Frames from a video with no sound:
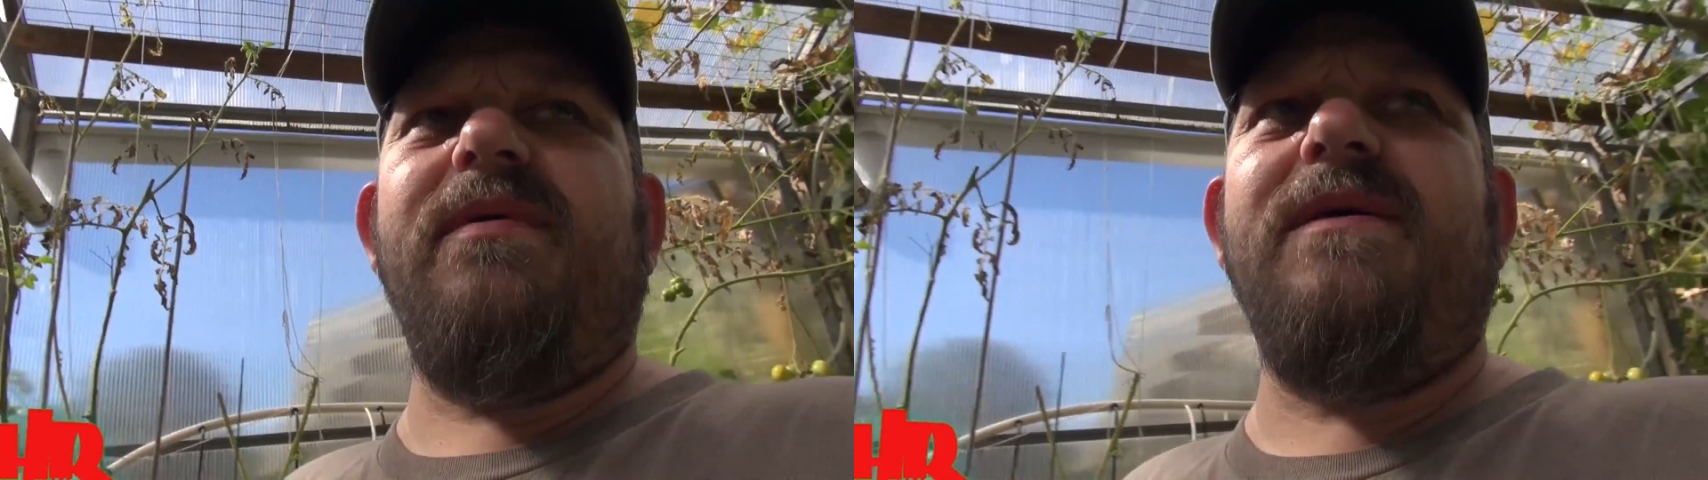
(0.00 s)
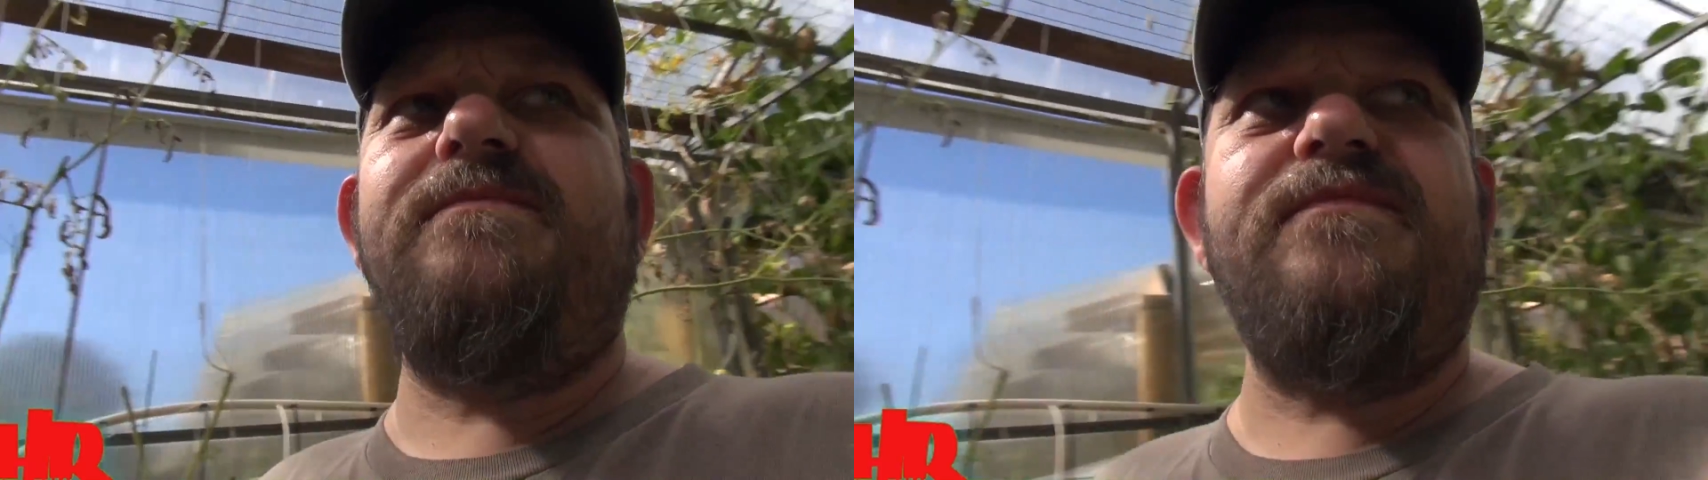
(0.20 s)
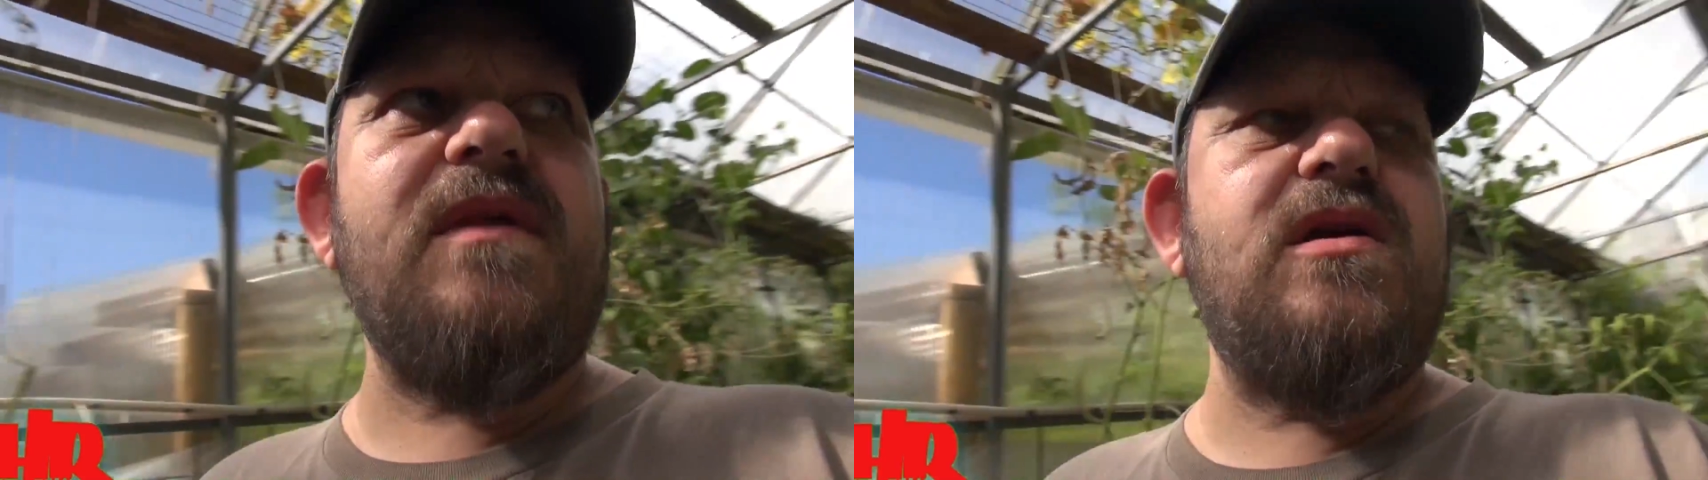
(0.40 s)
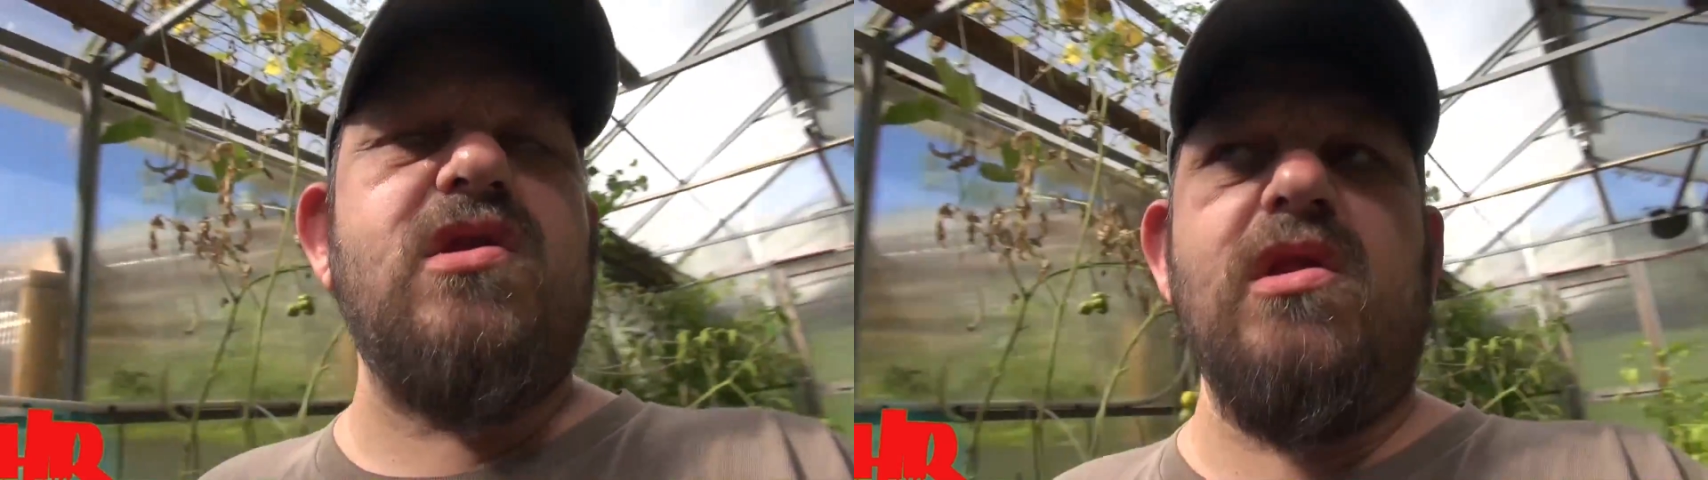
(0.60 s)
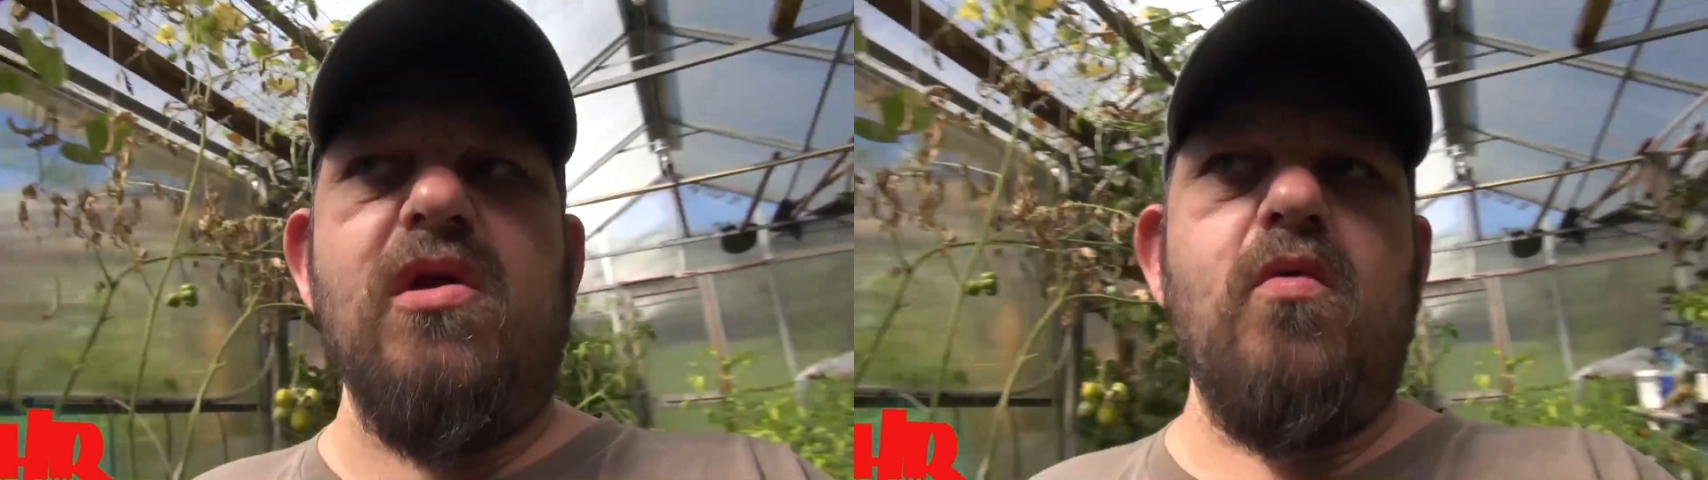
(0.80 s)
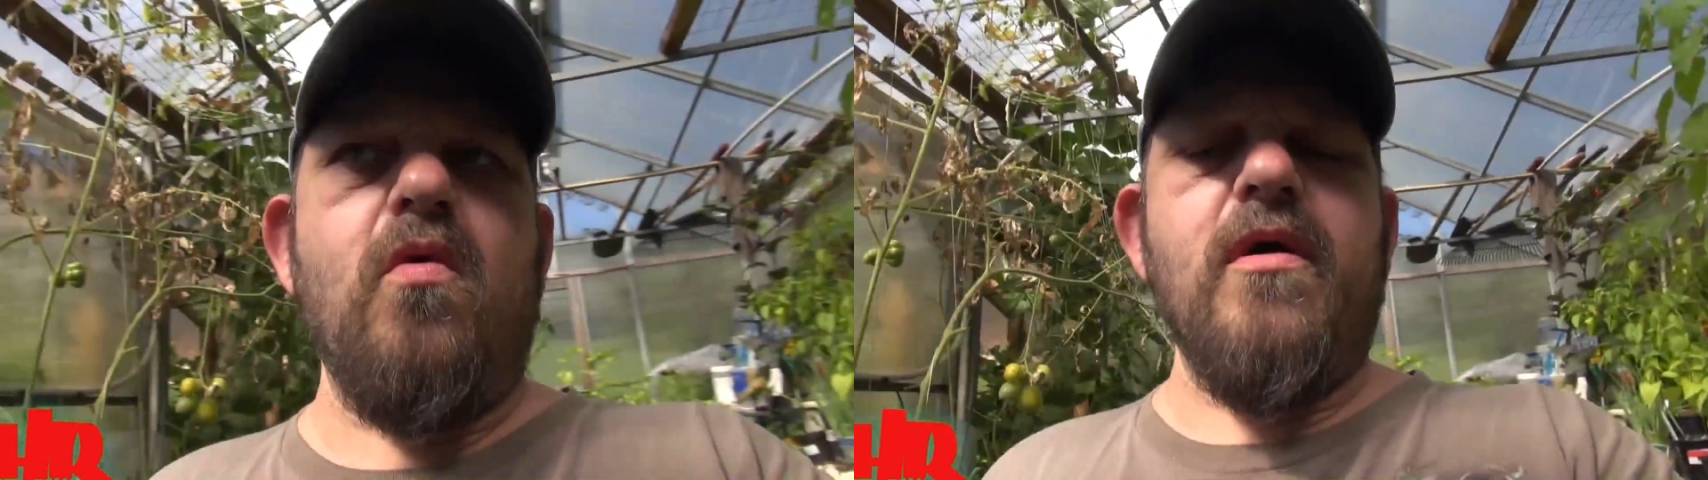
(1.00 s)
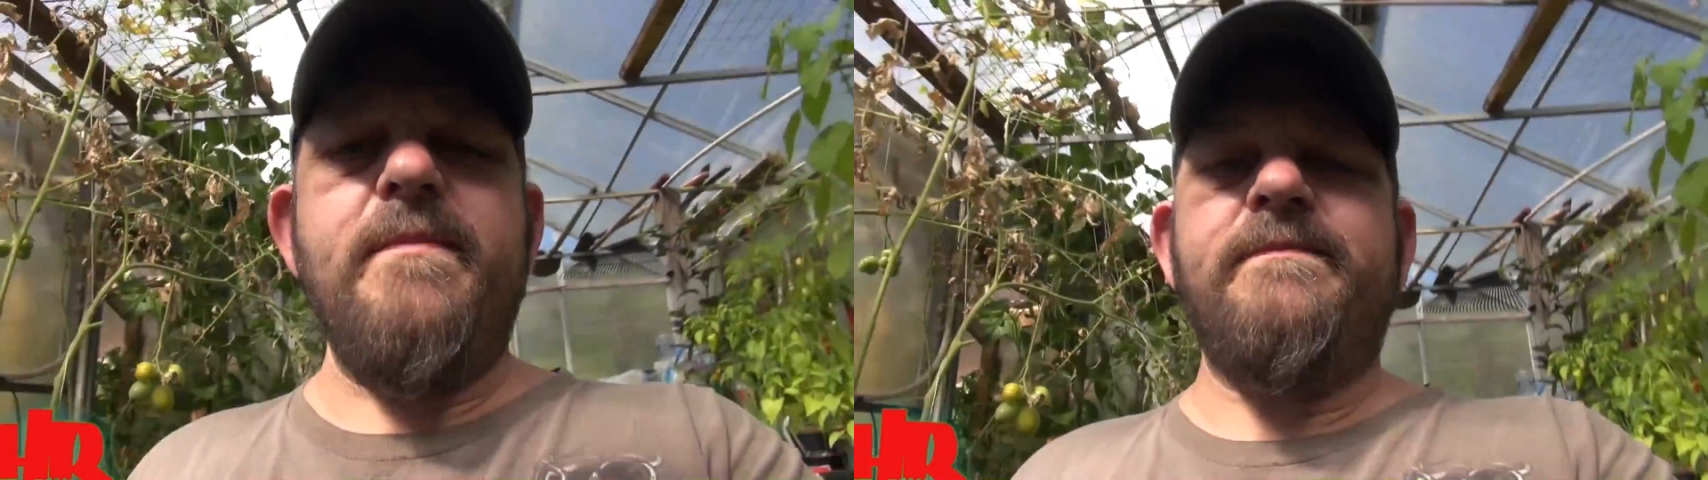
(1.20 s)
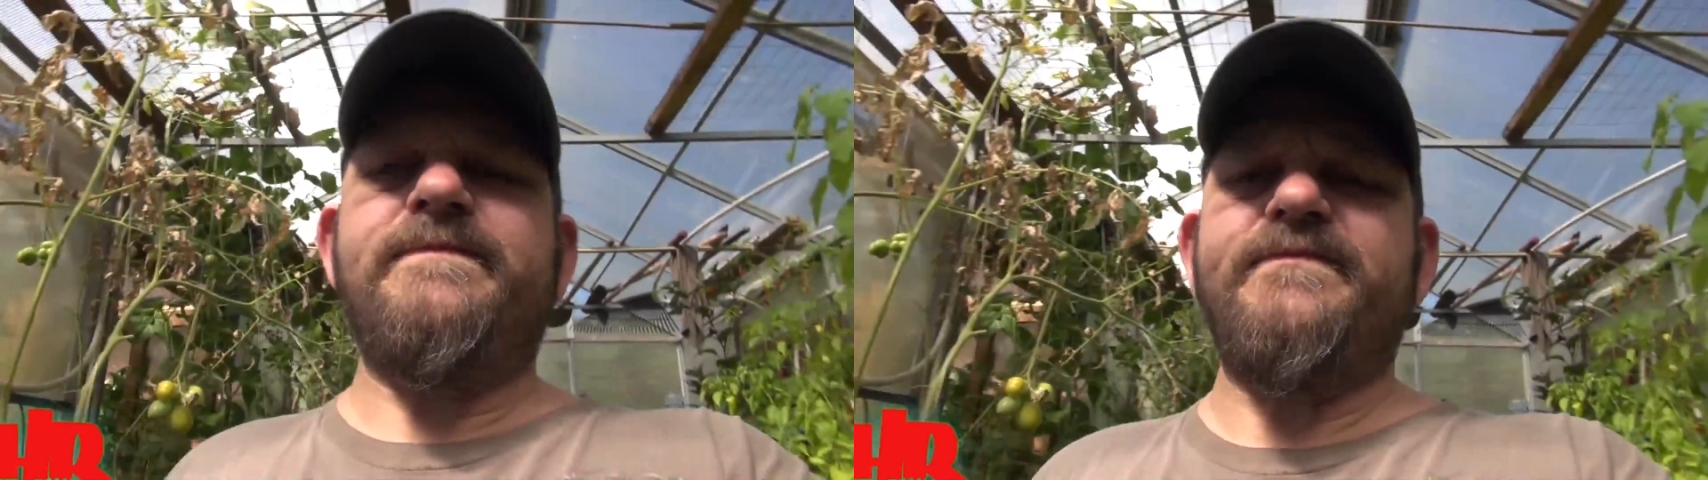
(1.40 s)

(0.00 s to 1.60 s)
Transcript: bit. It's a little warm.